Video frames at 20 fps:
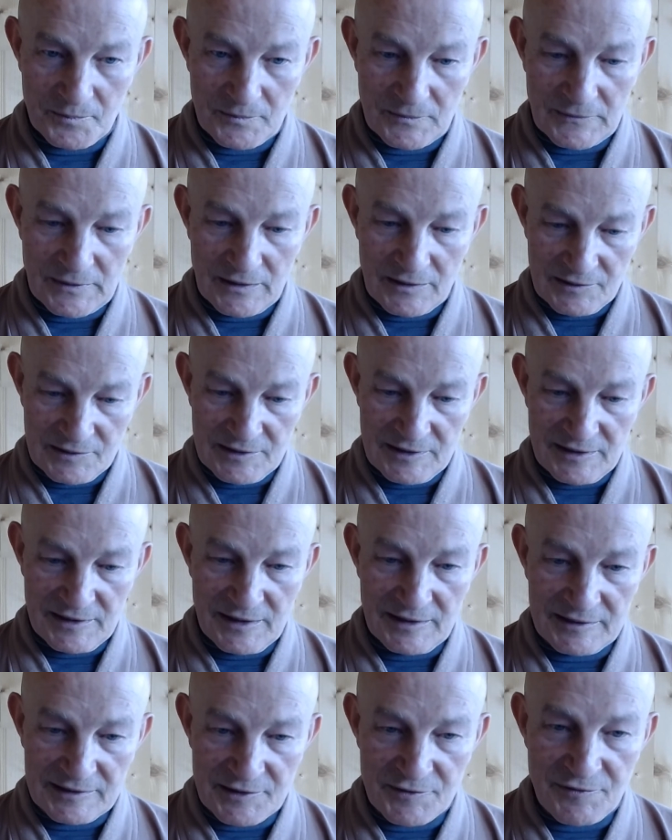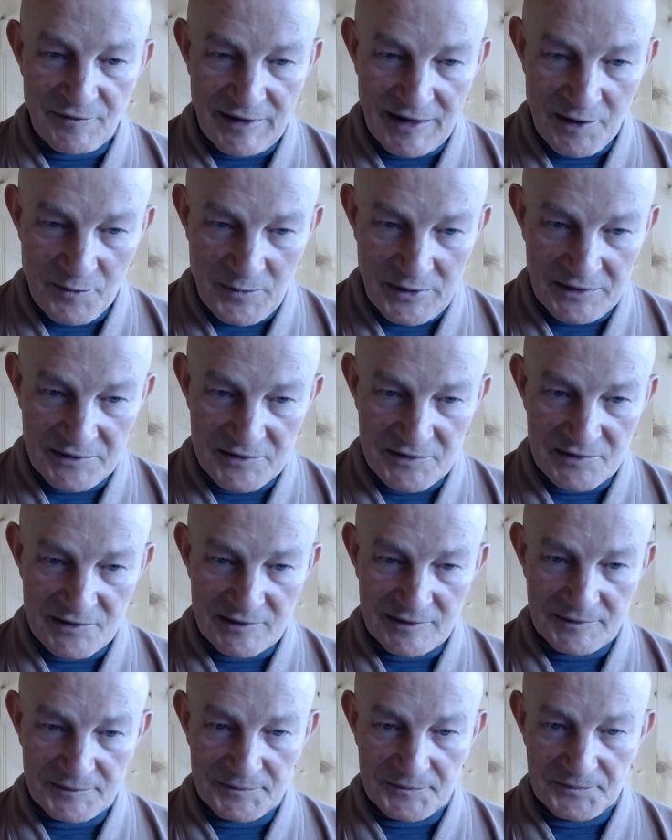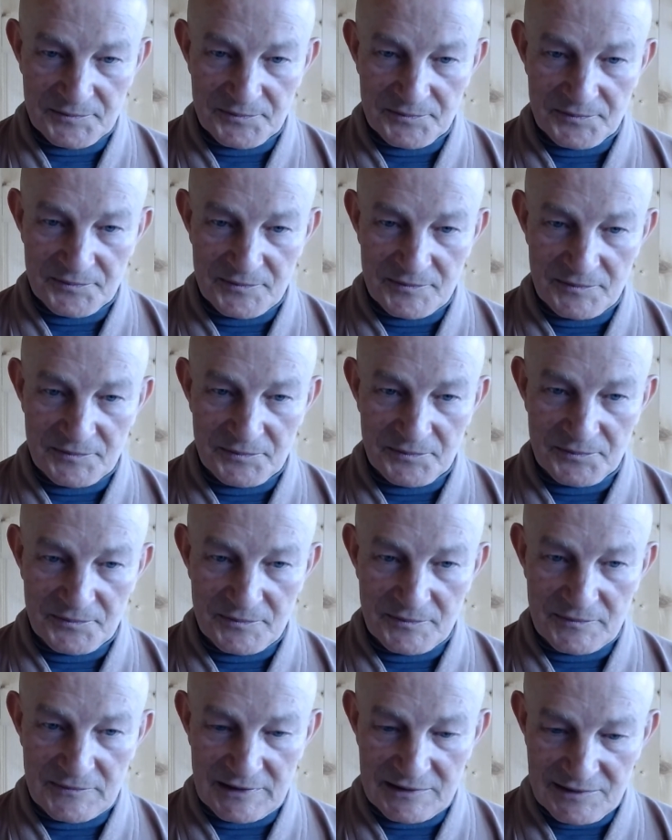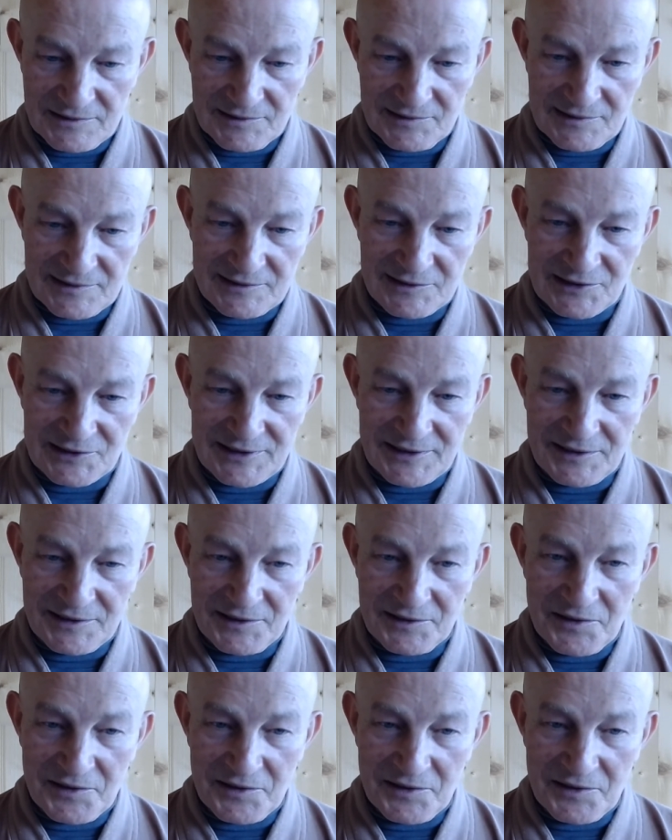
the defilements, that is a real